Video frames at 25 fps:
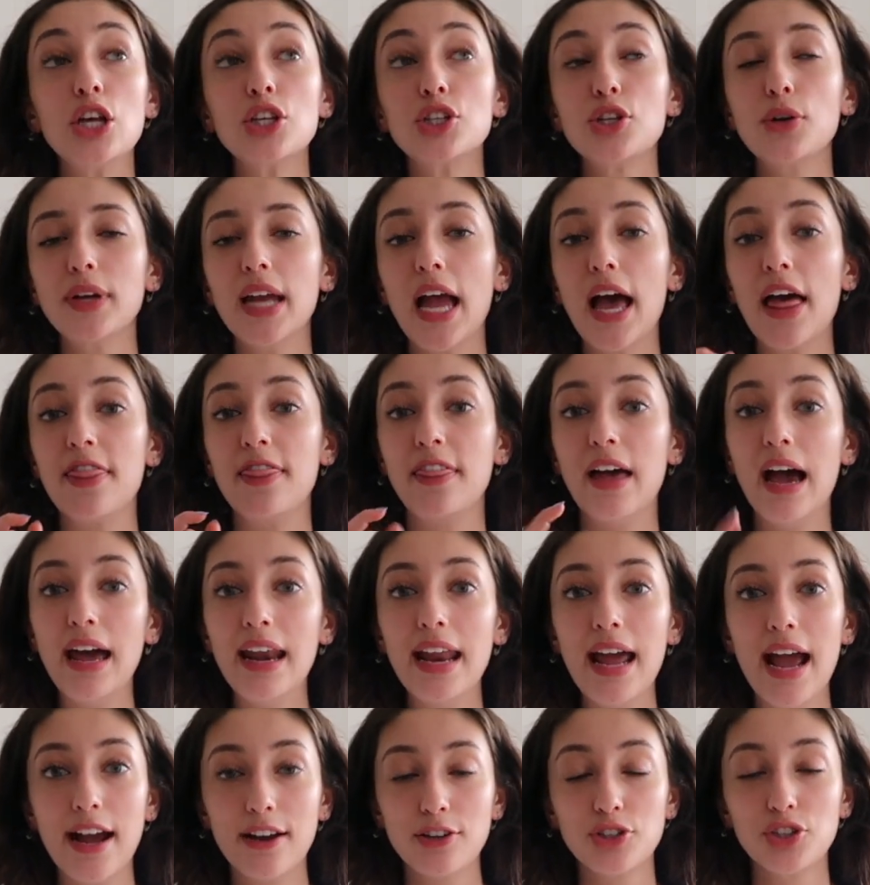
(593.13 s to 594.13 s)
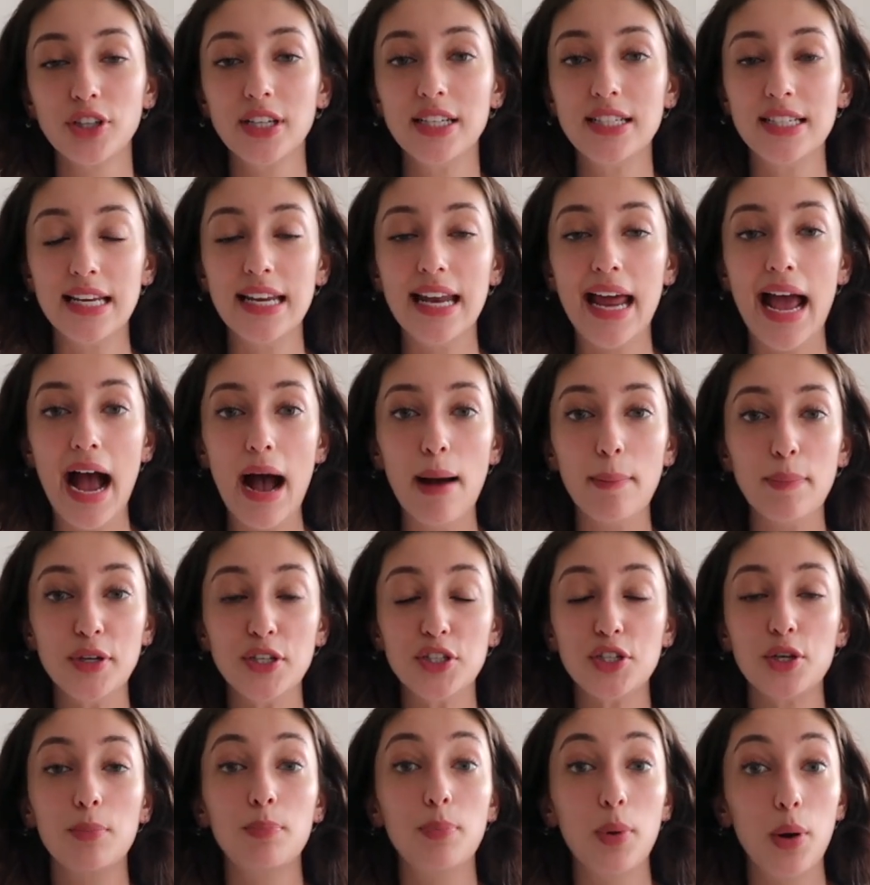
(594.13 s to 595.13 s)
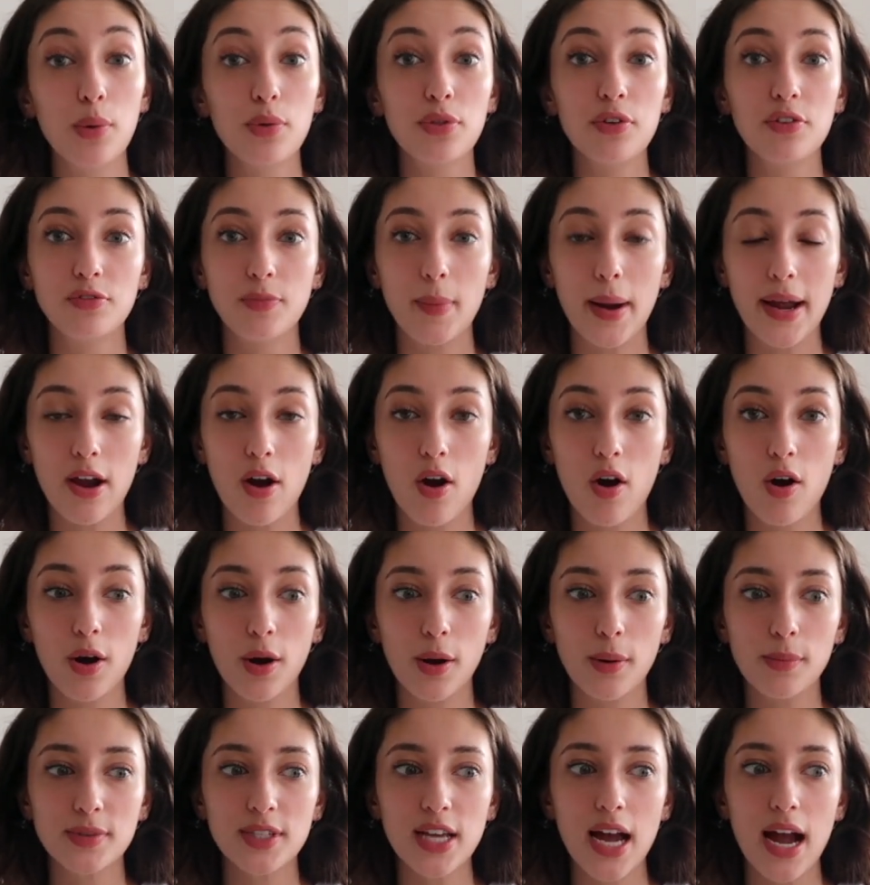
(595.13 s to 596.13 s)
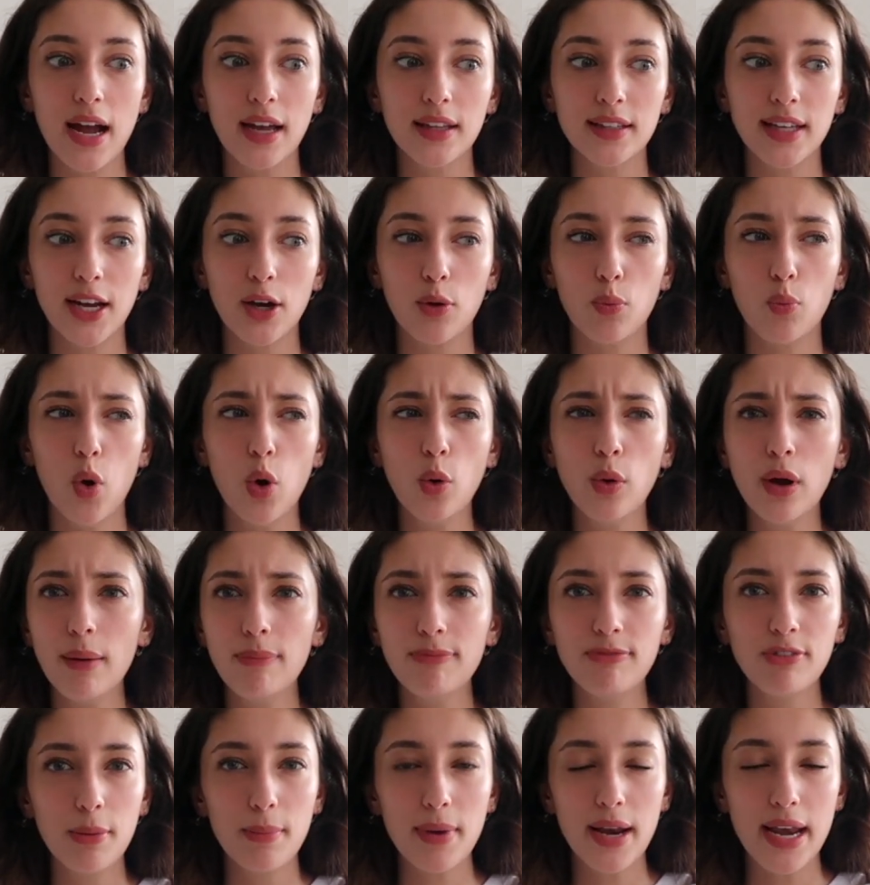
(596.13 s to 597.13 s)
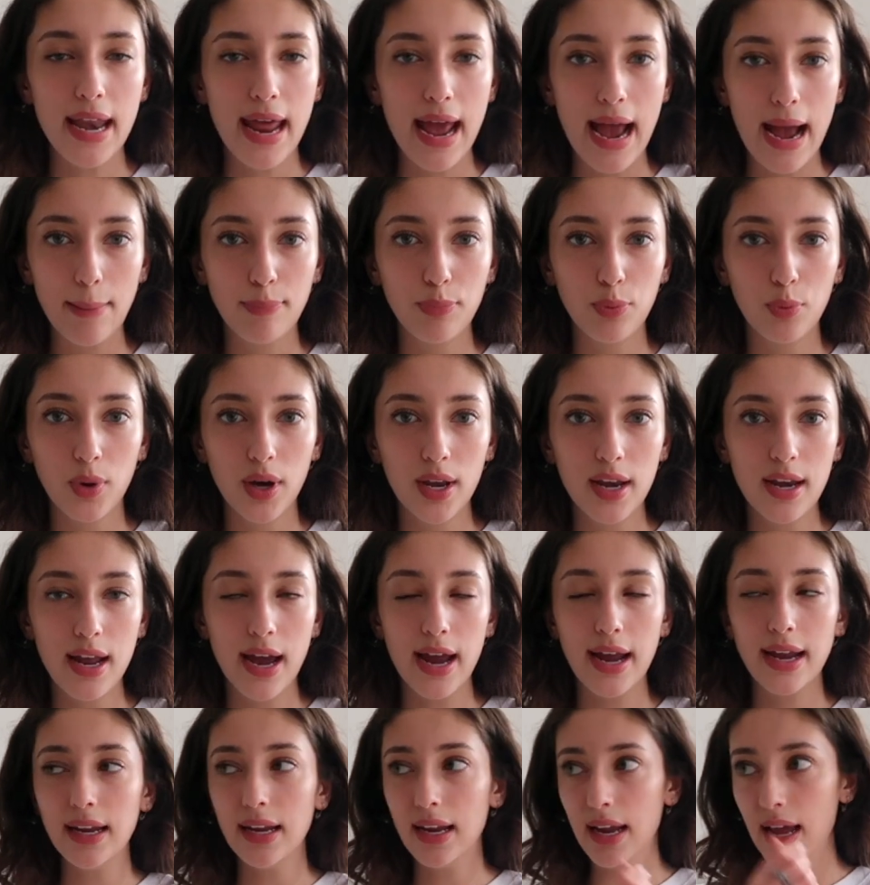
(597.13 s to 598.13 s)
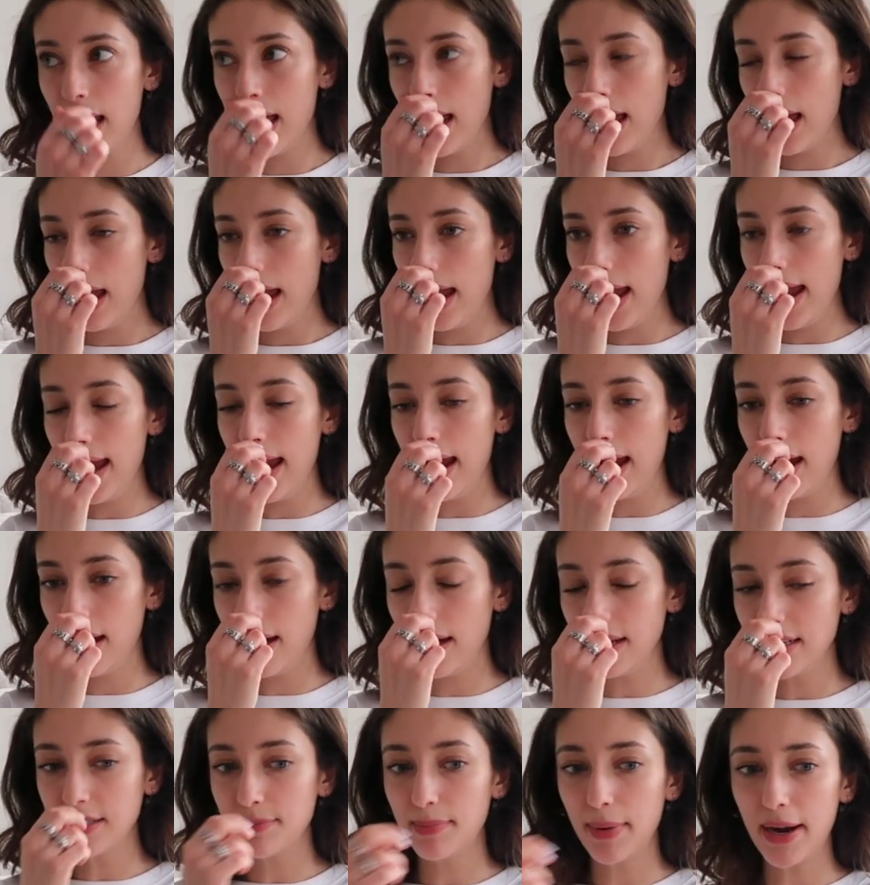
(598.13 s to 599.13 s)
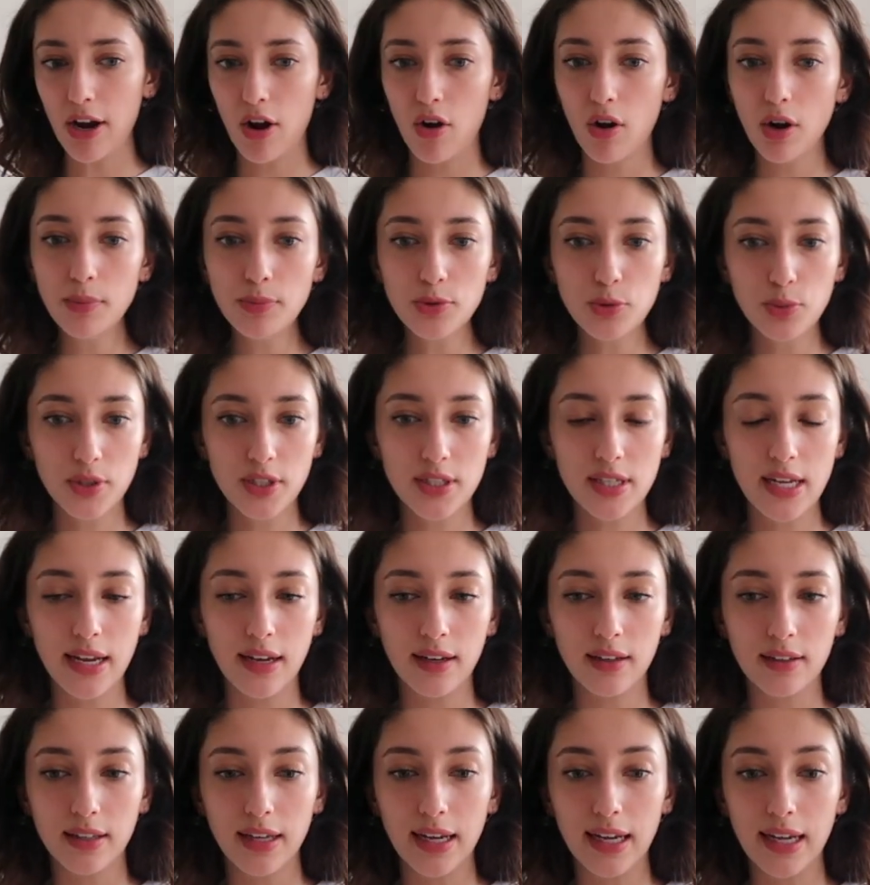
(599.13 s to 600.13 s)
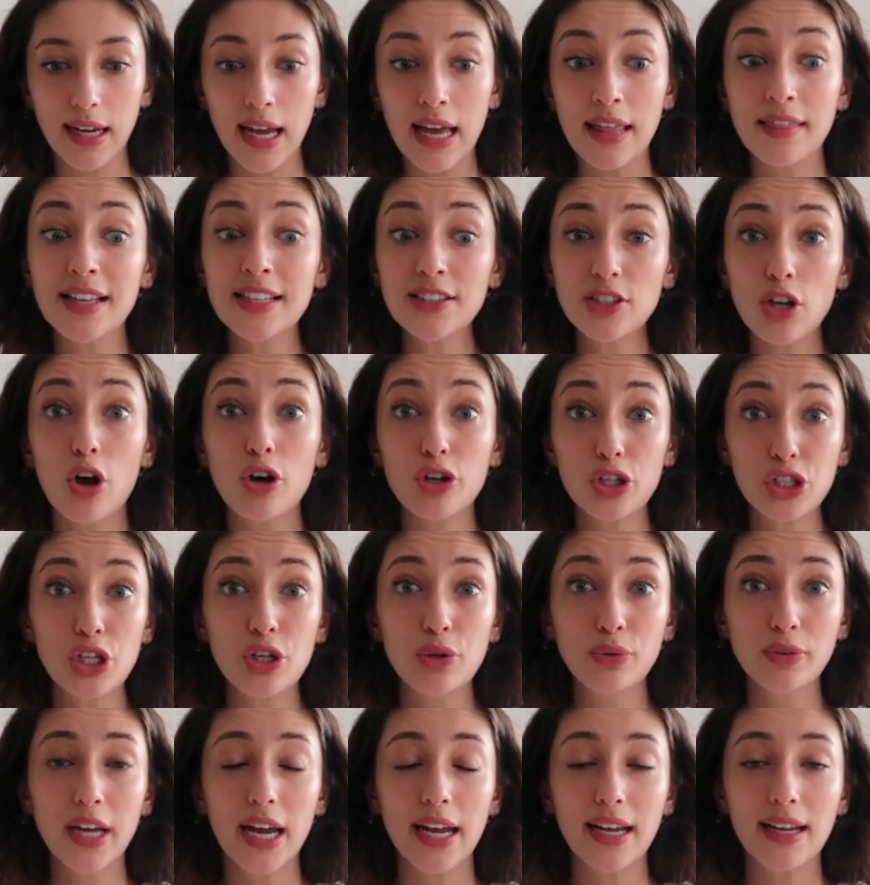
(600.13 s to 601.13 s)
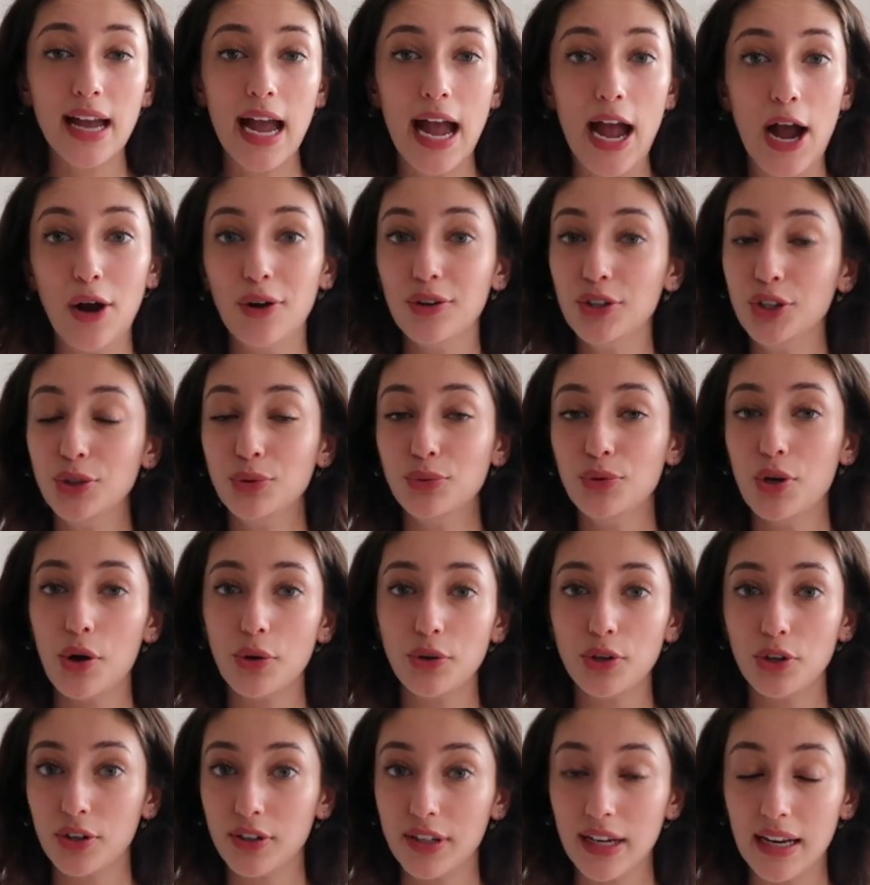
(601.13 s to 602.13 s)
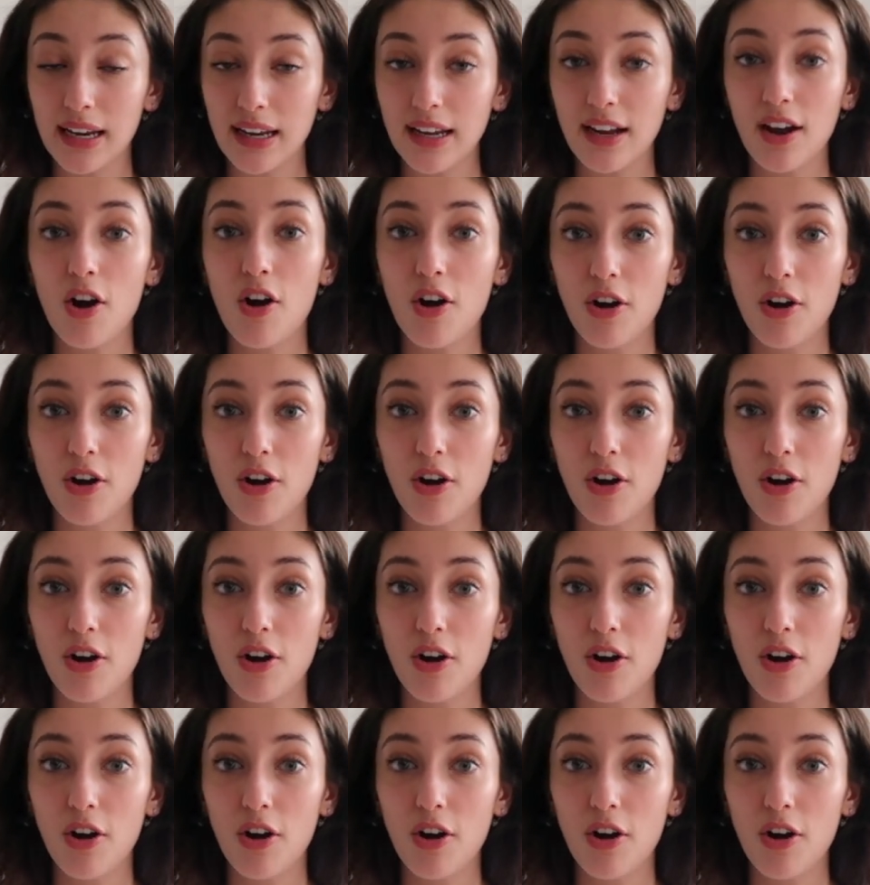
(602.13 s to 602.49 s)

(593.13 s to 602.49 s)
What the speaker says: So yeah, that actually did happen to both of my arms. I like woke up from a nap one night and my arms were tingling. And that's also like how you know you're getting a